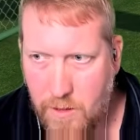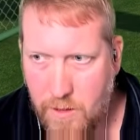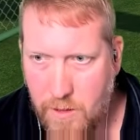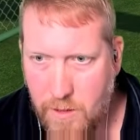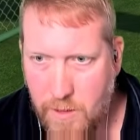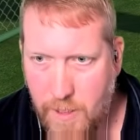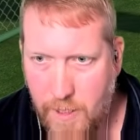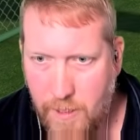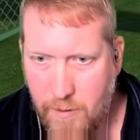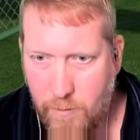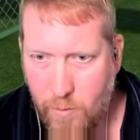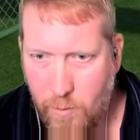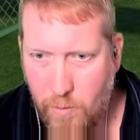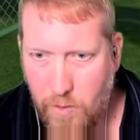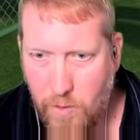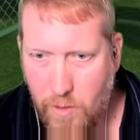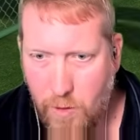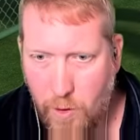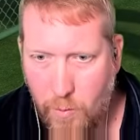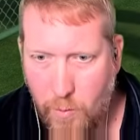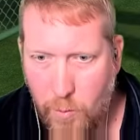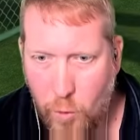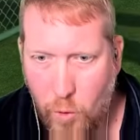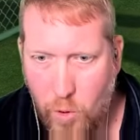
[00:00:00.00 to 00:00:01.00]
Okay, a
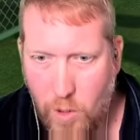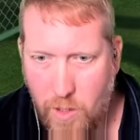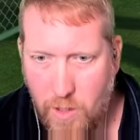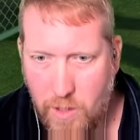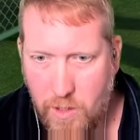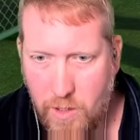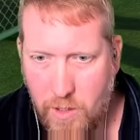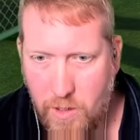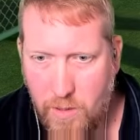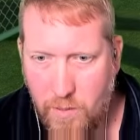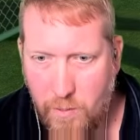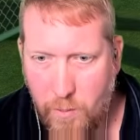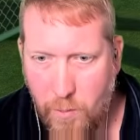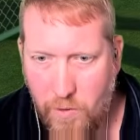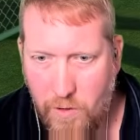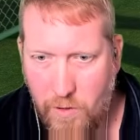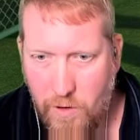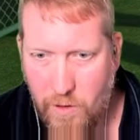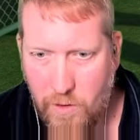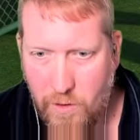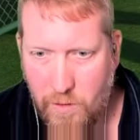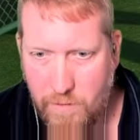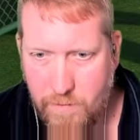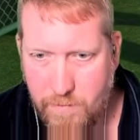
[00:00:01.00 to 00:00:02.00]
little more
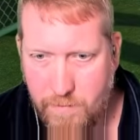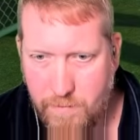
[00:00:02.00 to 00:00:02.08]
vertical.